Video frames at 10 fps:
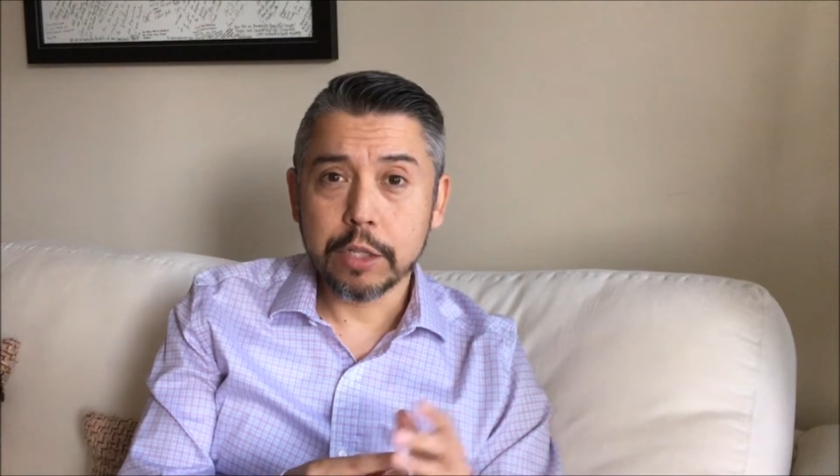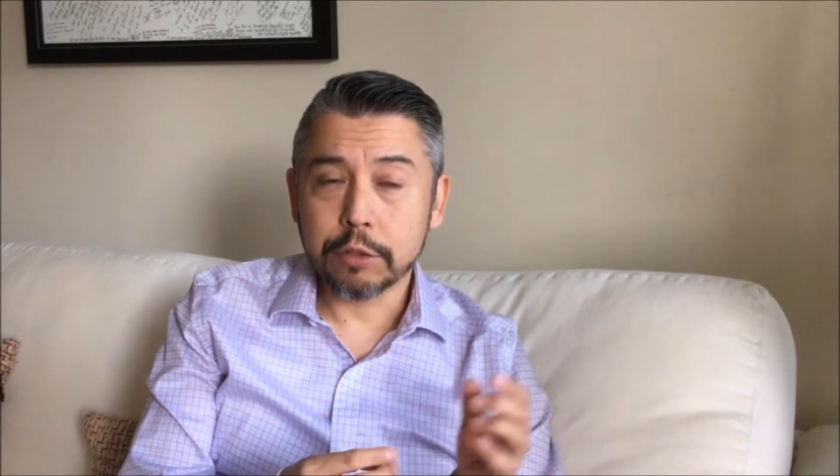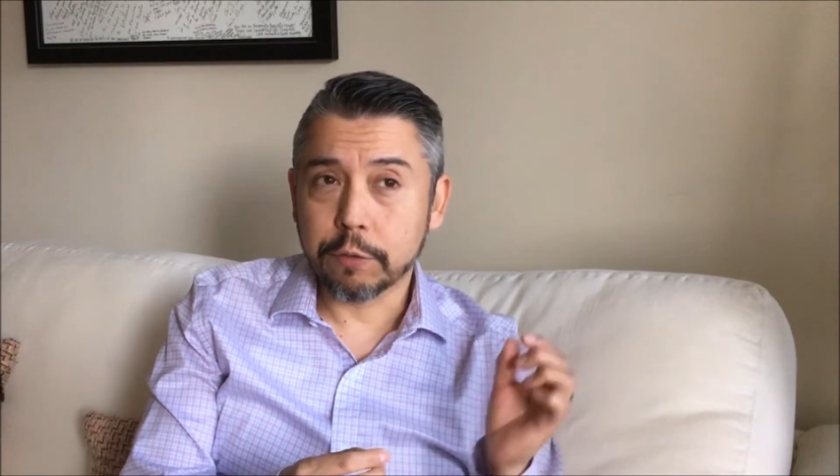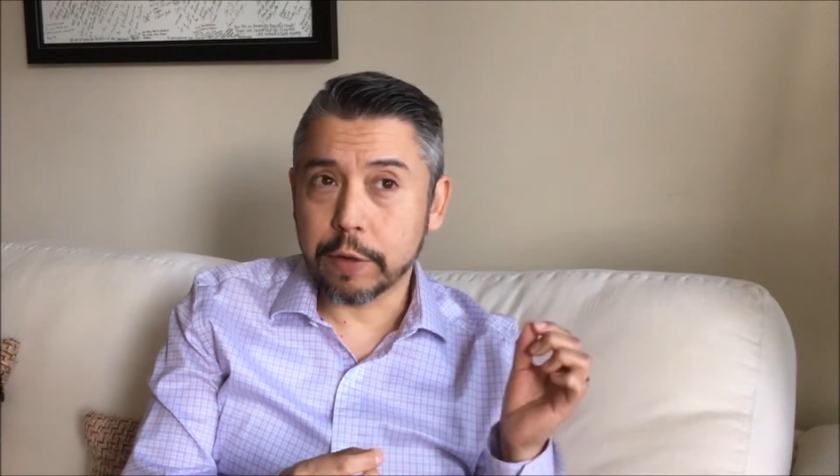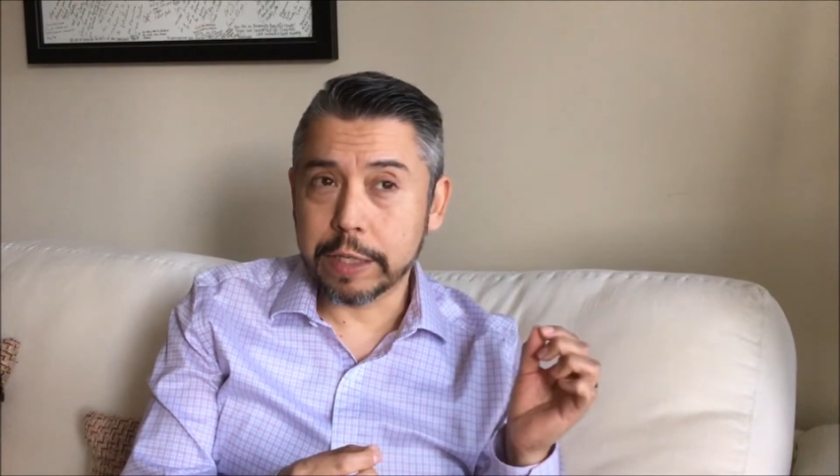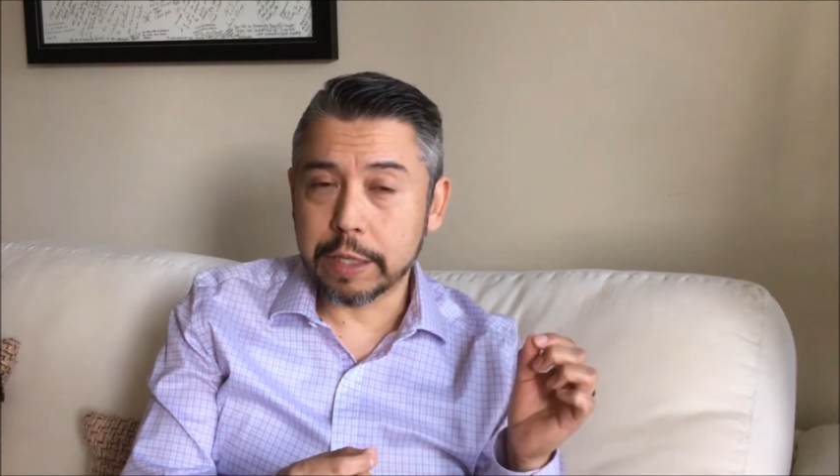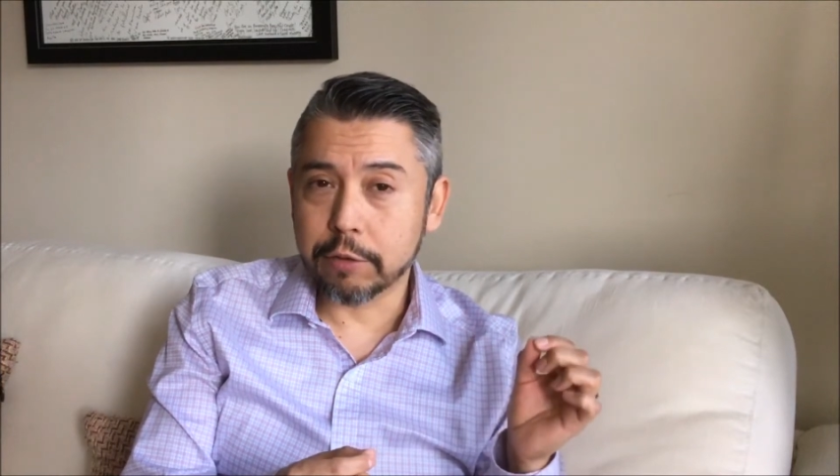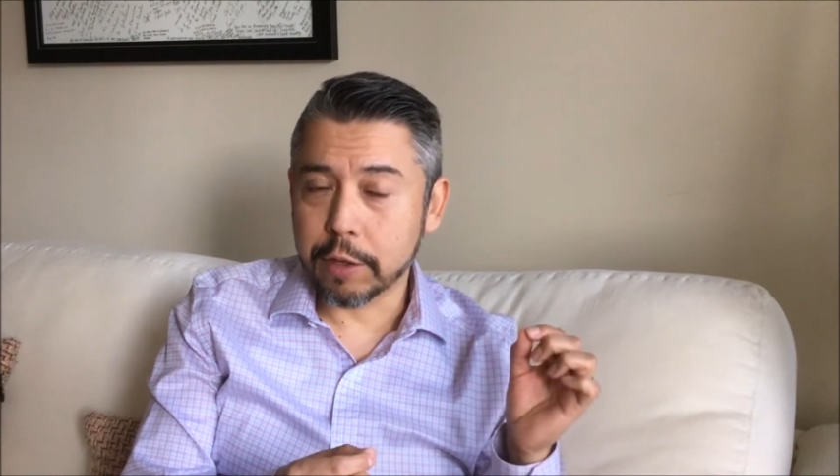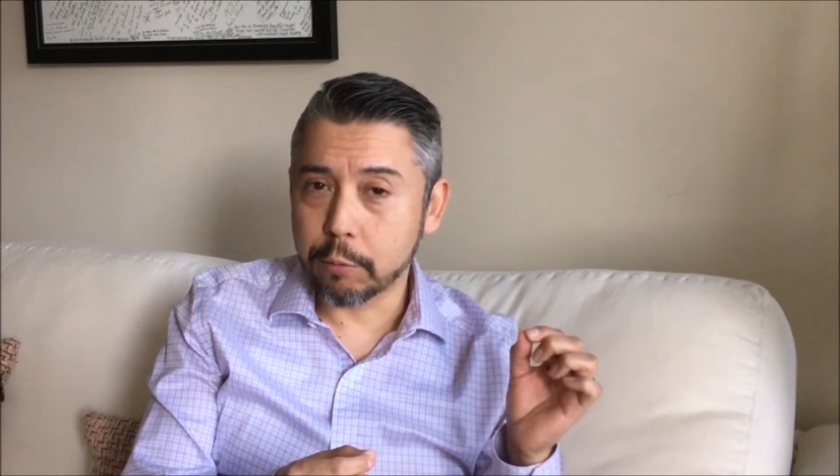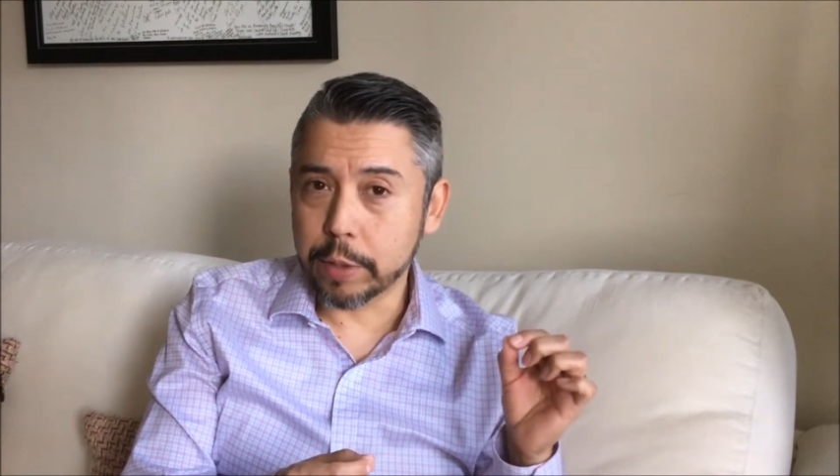to find
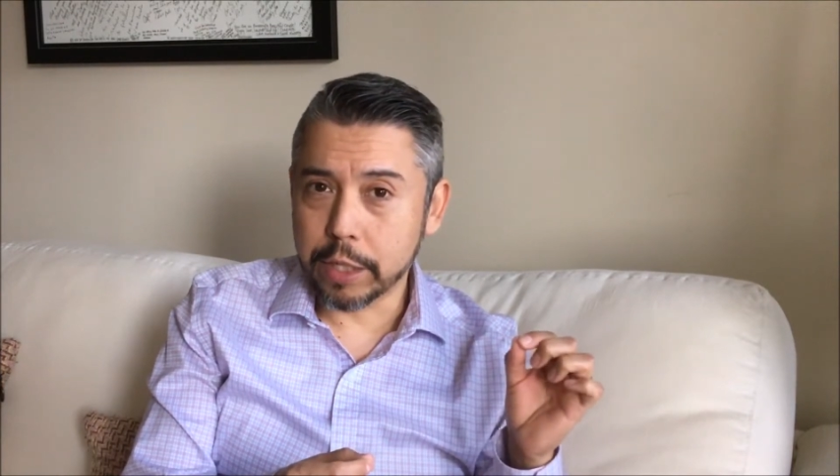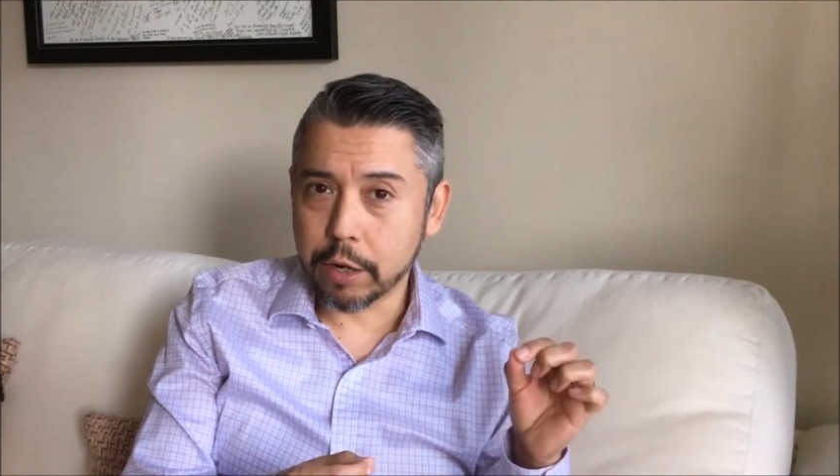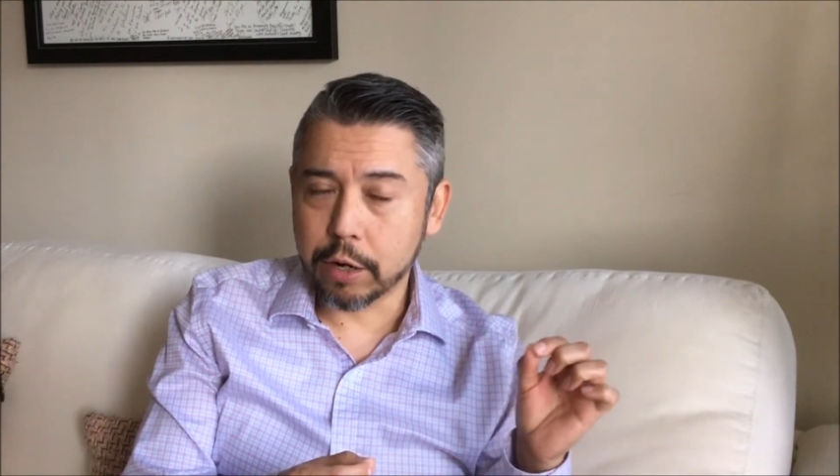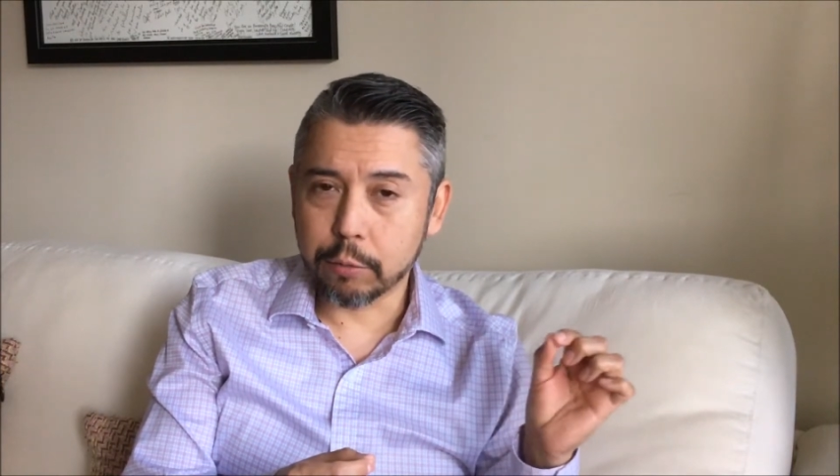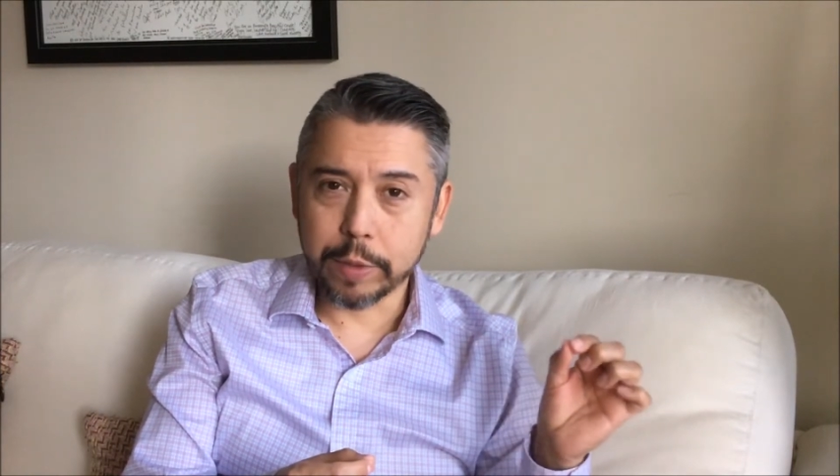out that we are